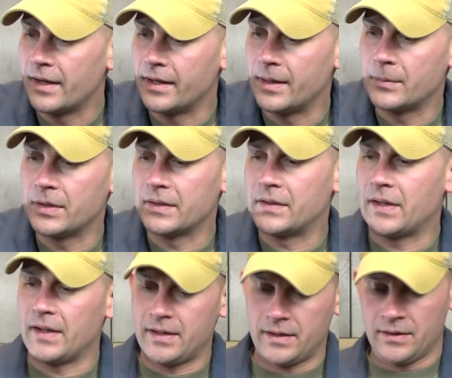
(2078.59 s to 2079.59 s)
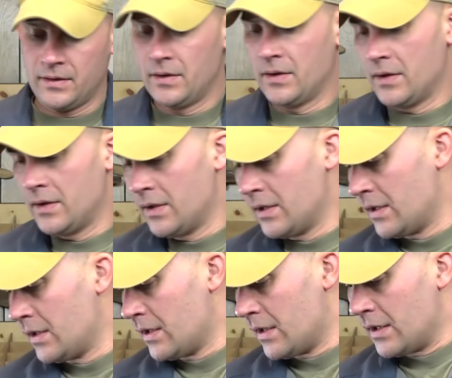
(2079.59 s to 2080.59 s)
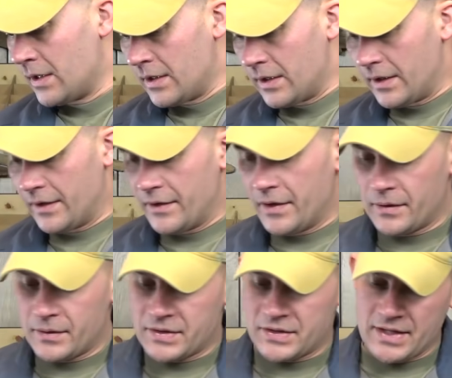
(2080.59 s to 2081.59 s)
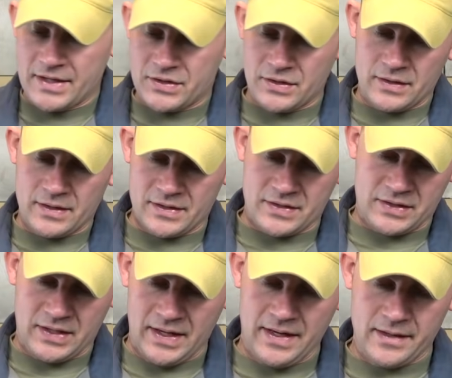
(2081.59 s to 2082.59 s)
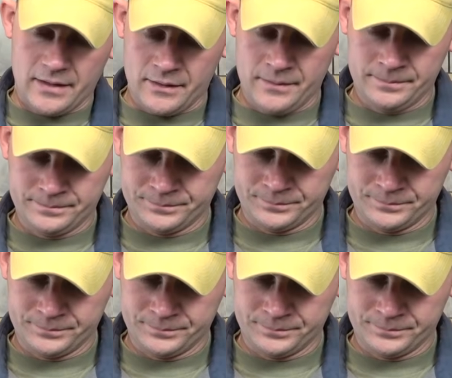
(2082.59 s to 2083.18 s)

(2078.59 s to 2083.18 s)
and I'm going to take another section of this tan.